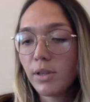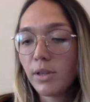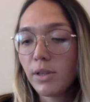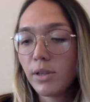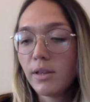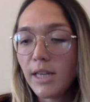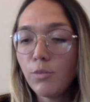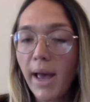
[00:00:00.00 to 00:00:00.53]

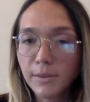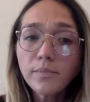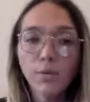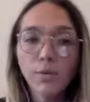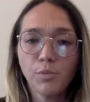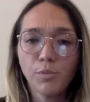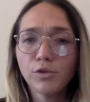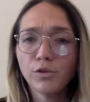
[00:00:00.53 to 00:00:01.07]
it was
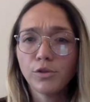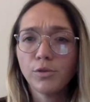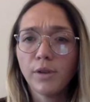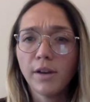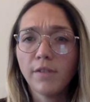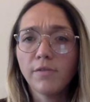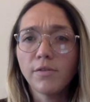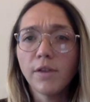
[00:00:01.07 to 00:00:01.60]
supposed to
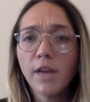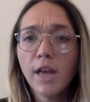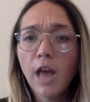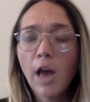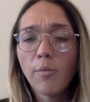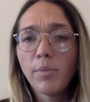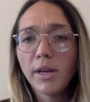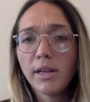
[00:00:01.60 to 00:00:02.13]
have
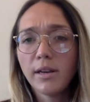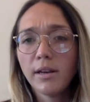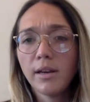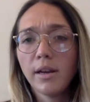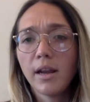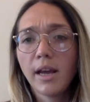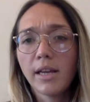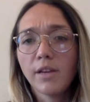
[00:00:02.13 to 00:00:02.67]
been,
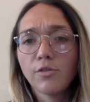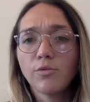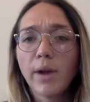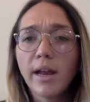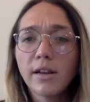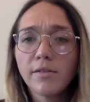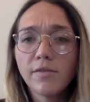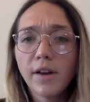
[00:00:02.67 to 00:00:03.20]
I guess,
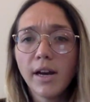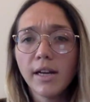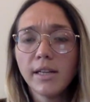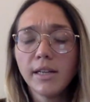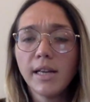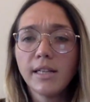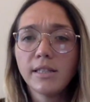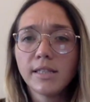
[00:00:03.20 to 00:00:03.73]
ratified
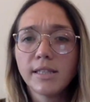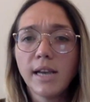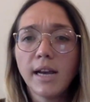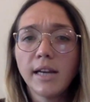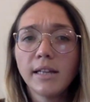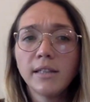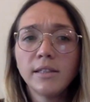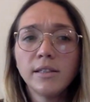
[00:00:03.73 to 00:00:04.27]
and
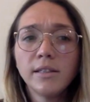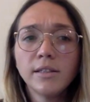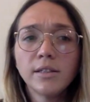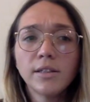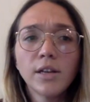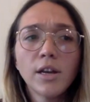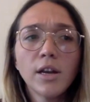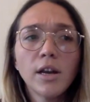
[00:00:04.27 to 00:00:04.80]
signed
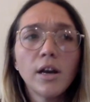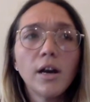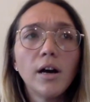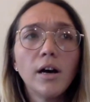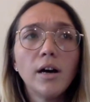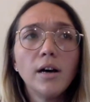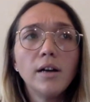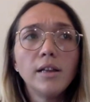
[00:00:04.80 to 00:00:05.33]

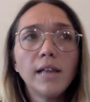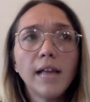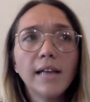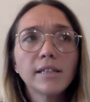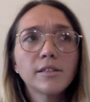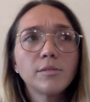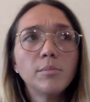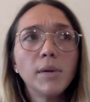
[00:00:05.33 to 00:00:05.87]

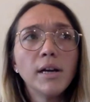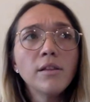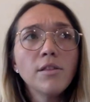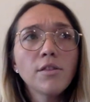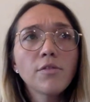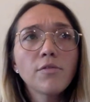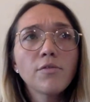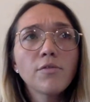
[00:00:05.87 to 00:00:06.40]
last
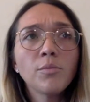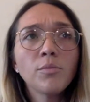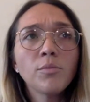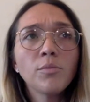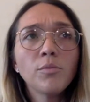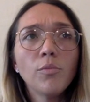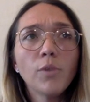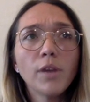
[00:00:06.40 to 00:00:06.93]
month,
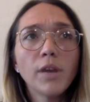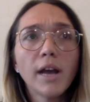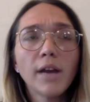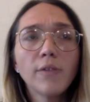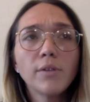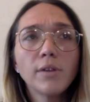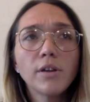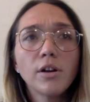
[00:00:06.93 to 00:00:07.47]
from what
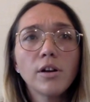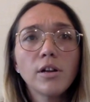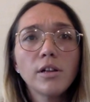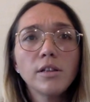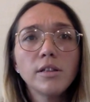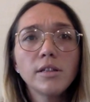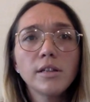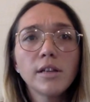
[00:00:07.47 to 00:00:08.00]
I
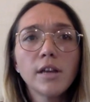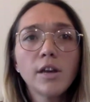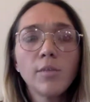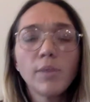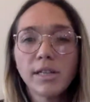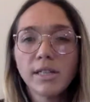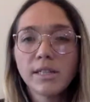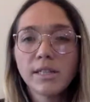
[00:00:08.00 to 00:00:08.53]
recalled,
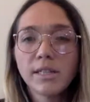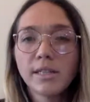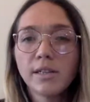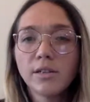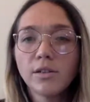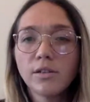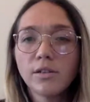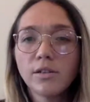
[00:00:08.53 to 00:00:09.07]
but it's
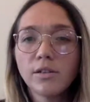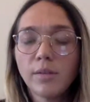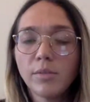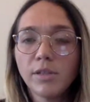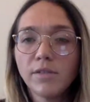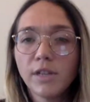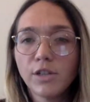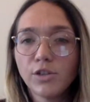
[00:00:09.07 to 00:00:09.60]
still,
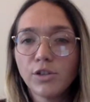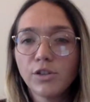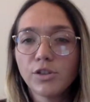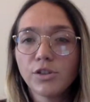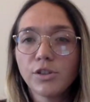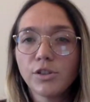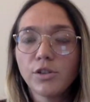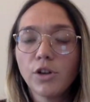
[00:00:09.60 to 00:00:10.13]
I believe
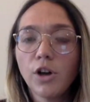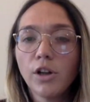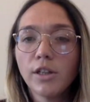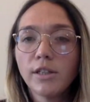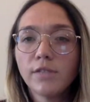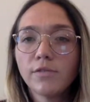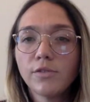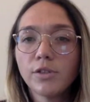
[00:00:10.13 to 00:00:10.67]
countries are still
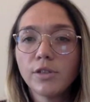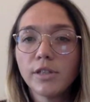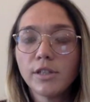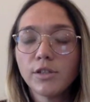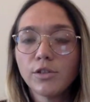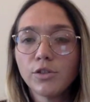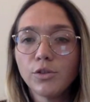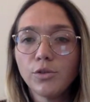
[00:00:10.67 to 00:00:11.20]
calling for
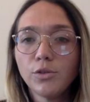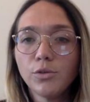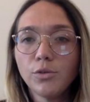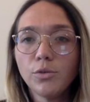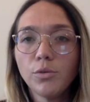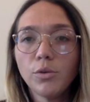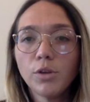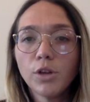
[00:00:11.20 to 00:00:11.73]
it to